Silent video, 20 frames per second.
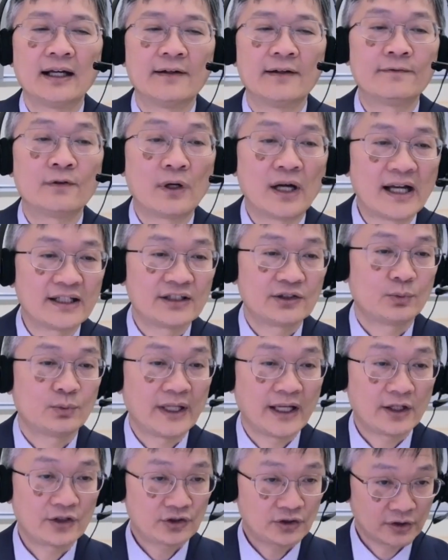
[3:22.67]
For us,
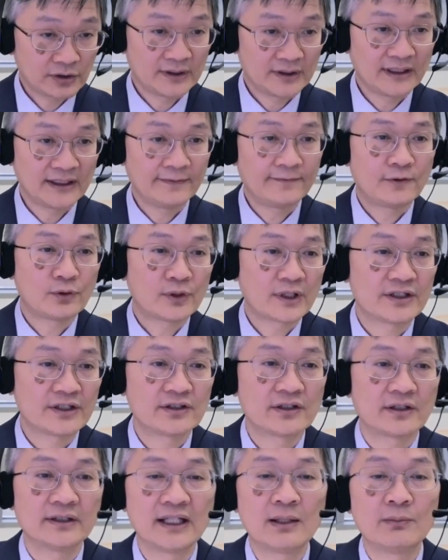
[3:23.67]
we are certainly
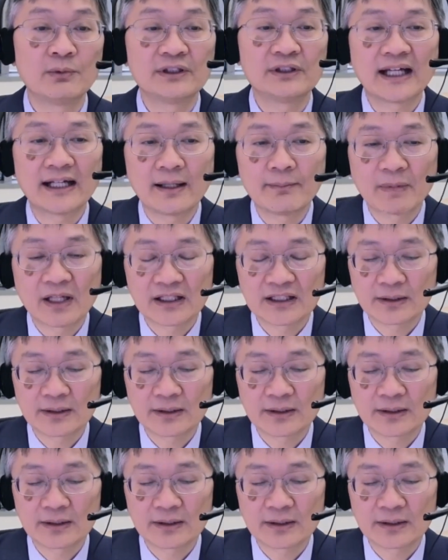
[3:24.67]
focused on hemodynamic